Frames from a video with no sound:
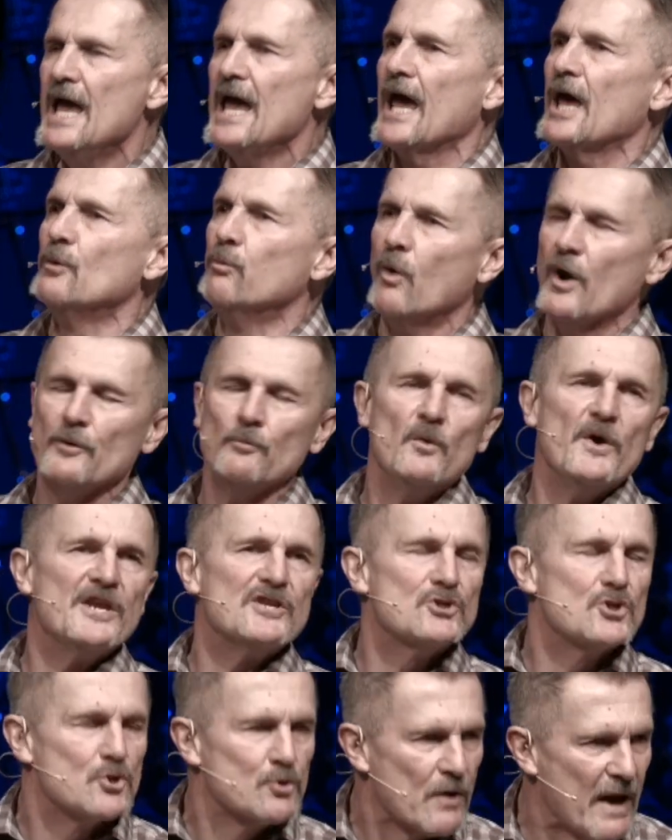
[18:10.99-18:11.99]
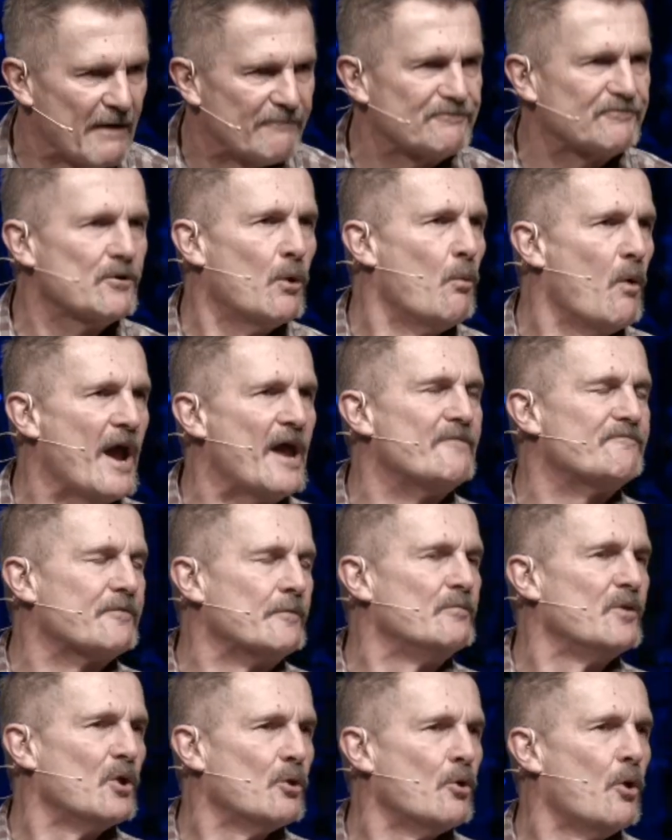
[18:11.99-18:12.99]
And when we drift away
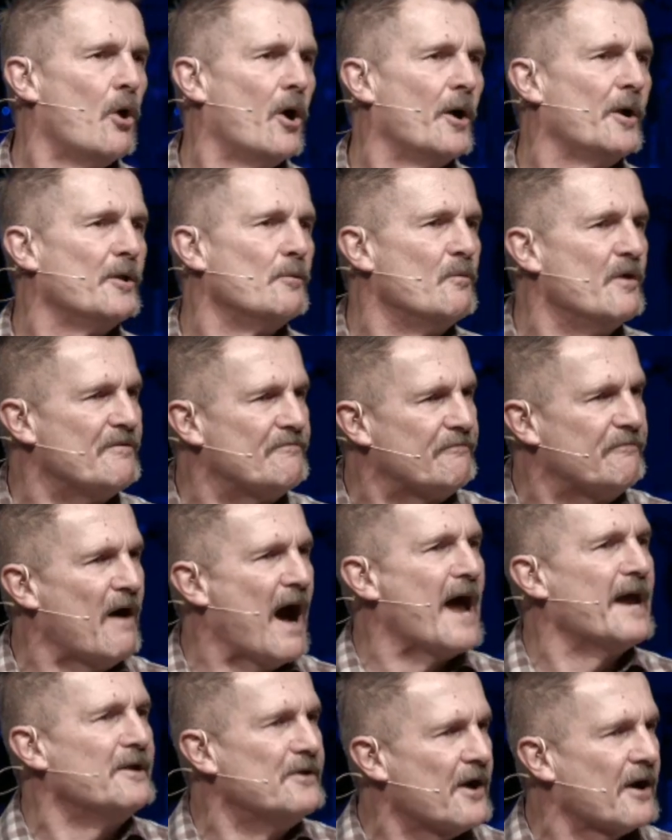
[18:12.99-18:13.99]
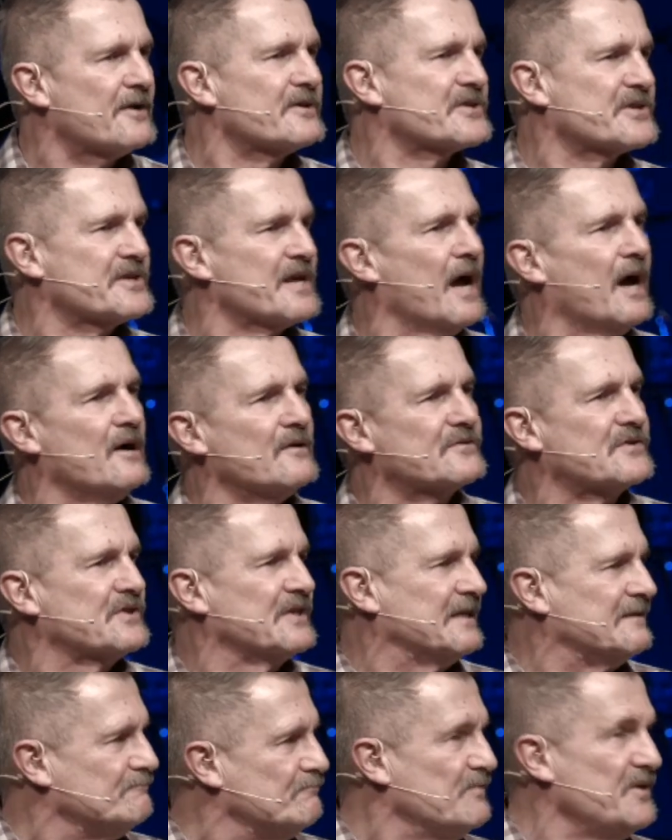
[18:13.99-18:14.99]
from the Lord and we find ourselves
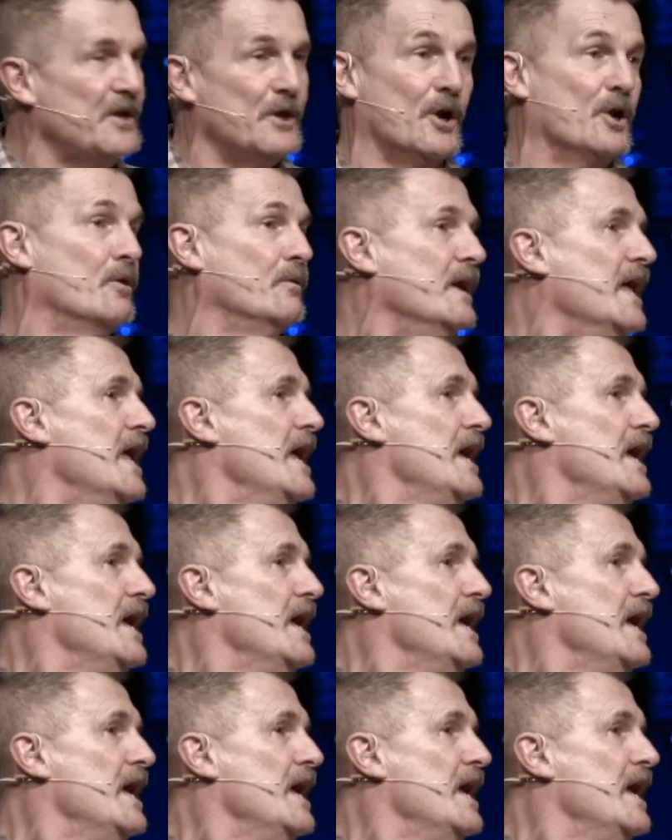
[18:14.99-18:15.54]
in, you know,